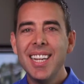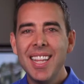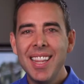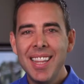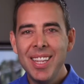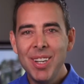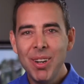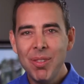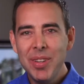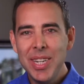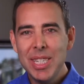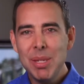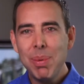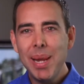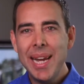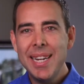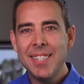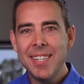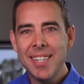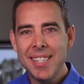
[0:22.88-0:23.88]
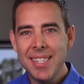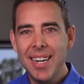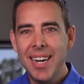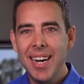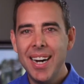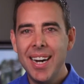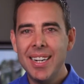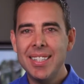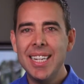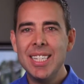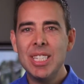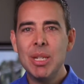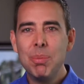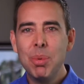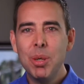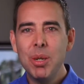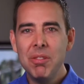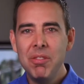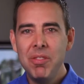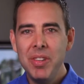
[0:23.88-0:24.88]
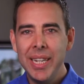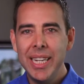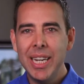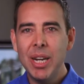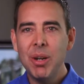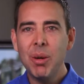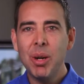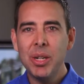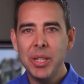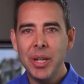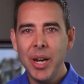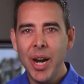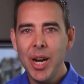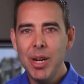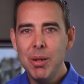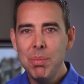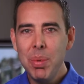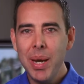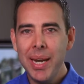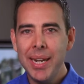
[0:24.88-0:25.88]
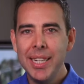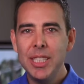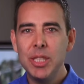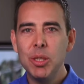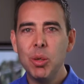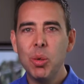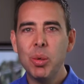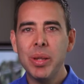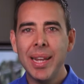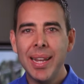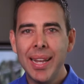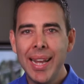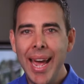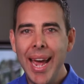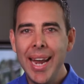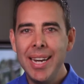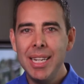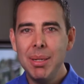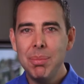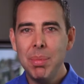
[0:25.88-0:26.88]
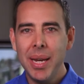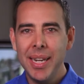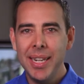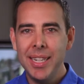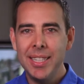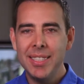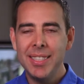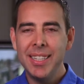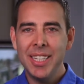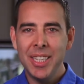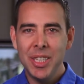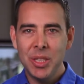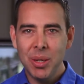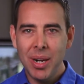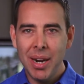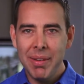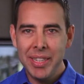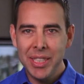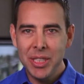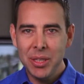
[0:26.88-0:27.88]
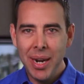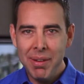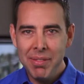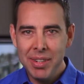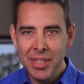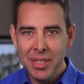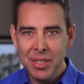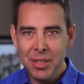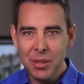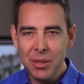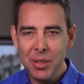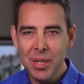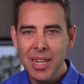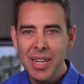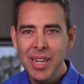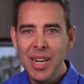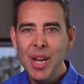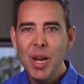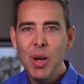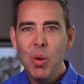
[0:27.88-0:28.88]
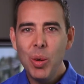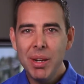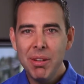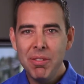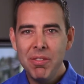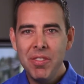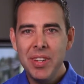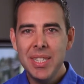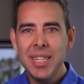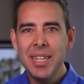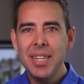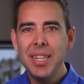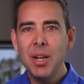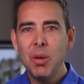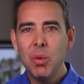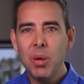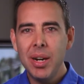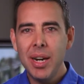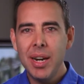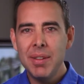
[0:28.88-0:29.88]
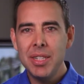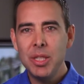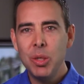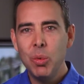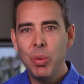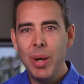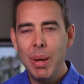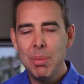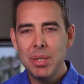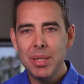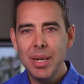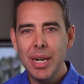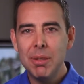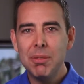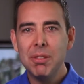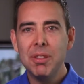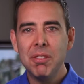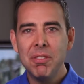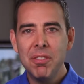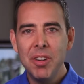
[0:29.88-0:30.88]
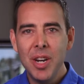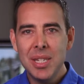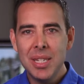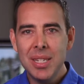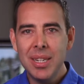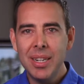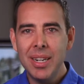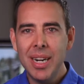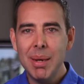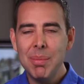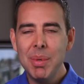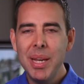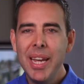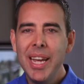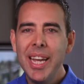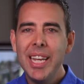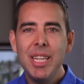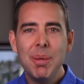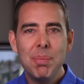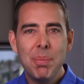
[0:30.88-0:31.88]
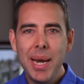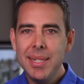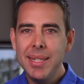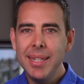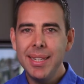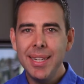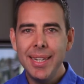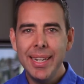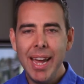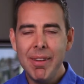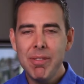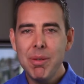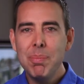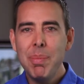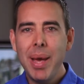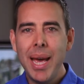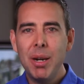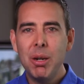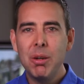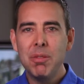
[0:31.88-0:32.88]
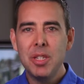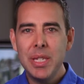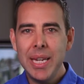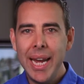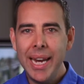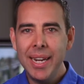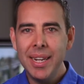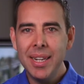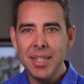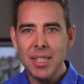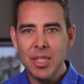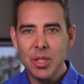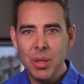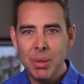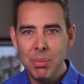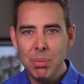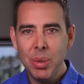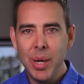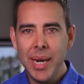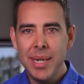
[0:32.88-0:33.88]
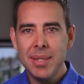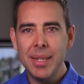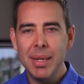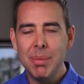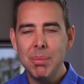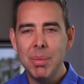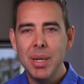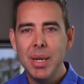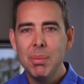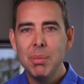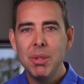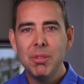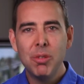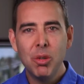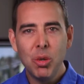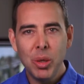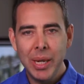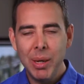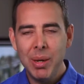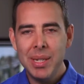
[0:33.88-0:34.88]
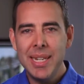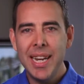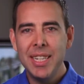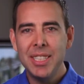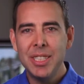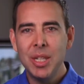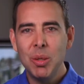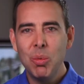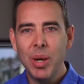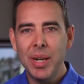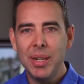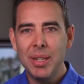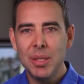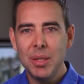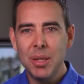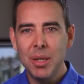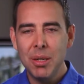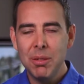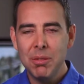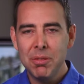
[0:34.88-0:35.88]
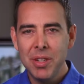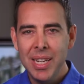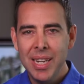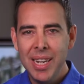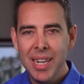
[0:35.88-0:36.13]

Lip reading: The obvious place to start is to put a video on your homepage or the landing page that you're driving traffic to. When a visitor arrives at your website for the first time, you basically have a matter of seconds to impress them before their attention wanders off.